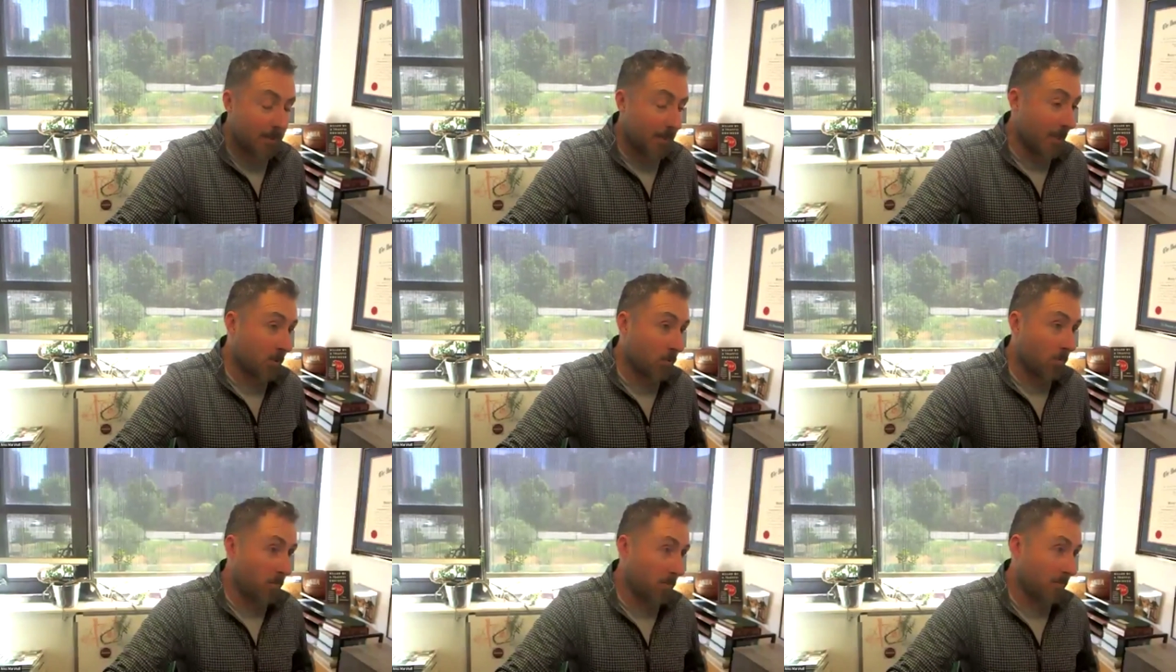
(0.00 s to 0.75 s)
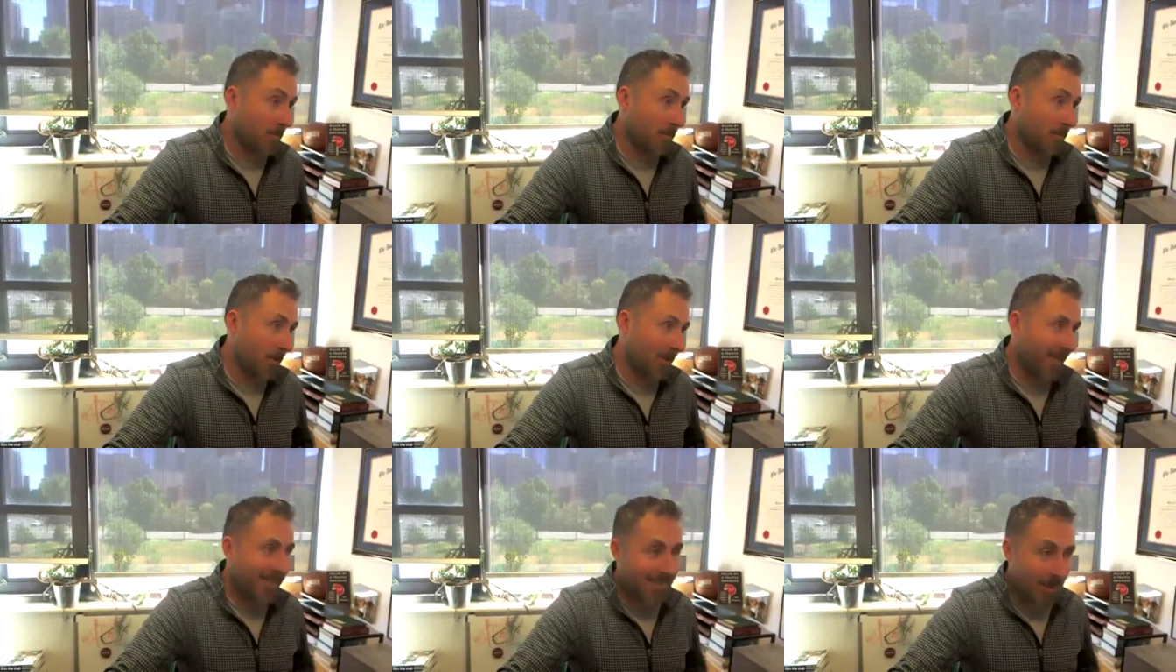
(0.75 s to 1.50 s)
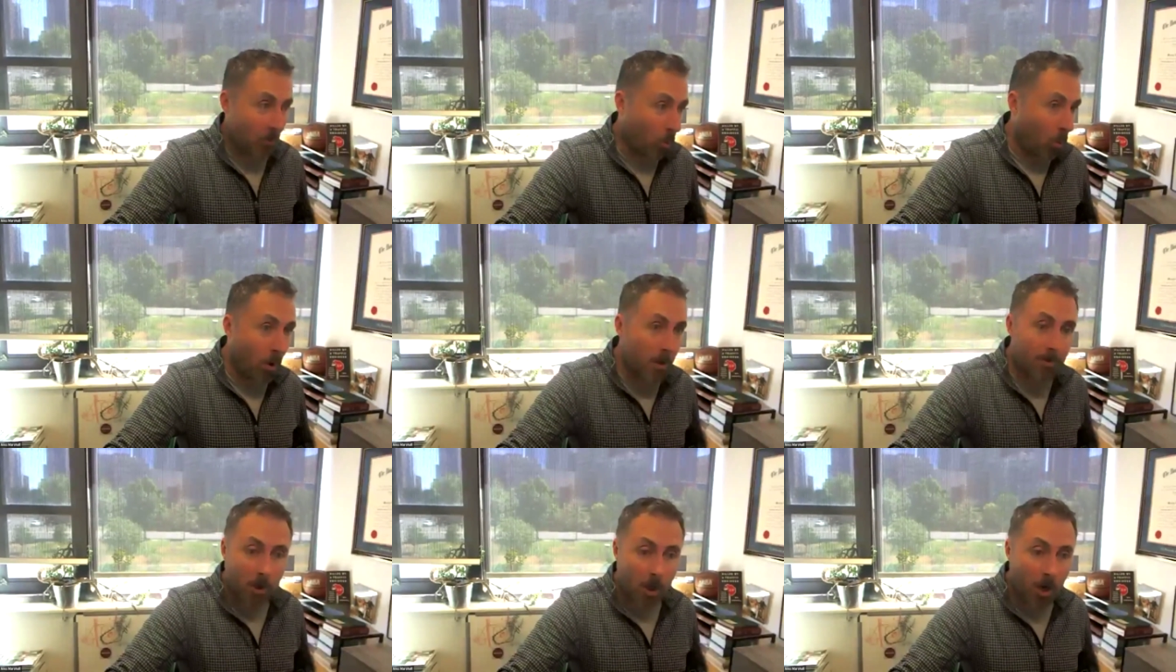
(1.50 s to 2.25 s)
It's like
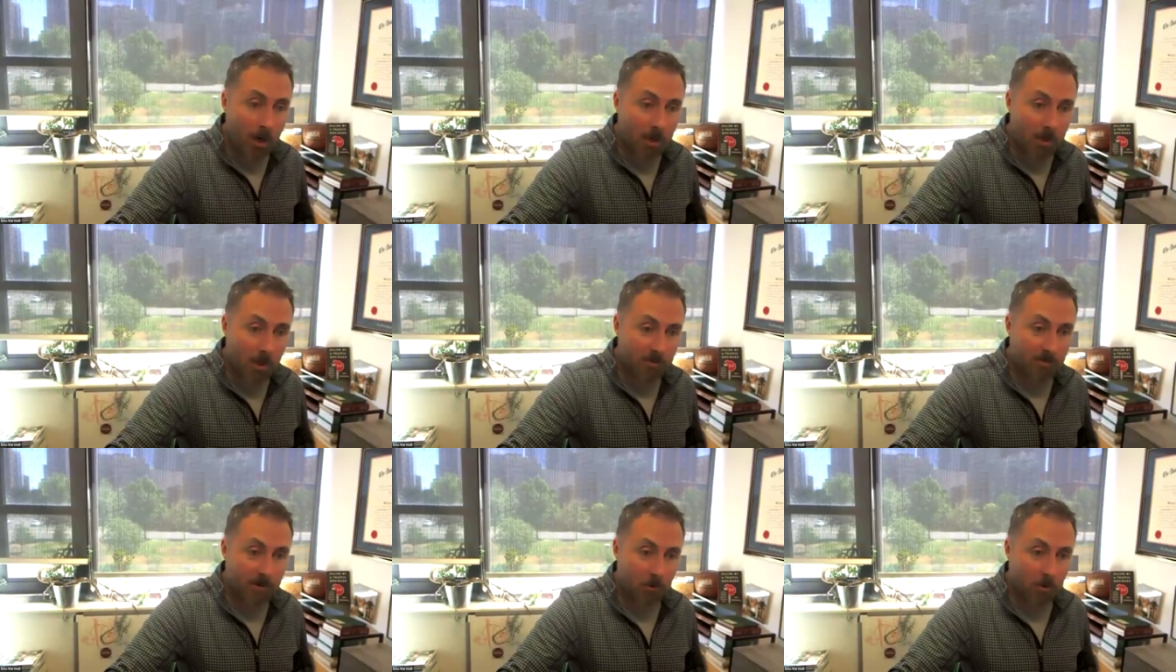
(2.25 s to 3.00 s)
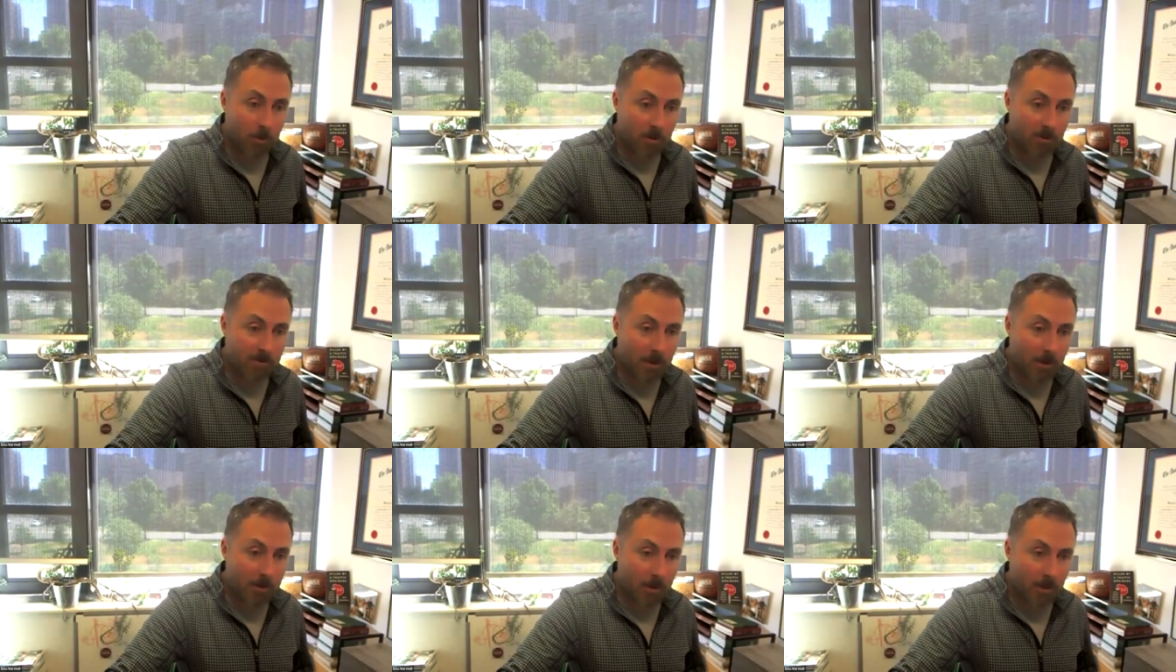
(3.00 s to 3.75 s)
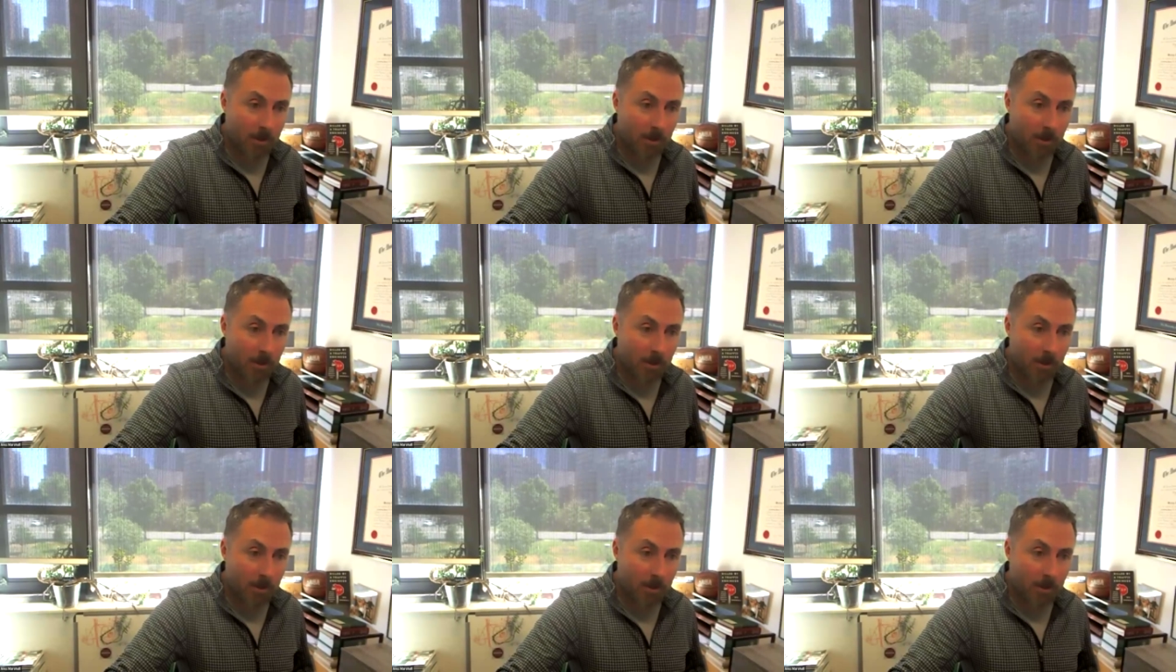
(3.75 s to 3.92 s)
one block off of Federal Boulevard,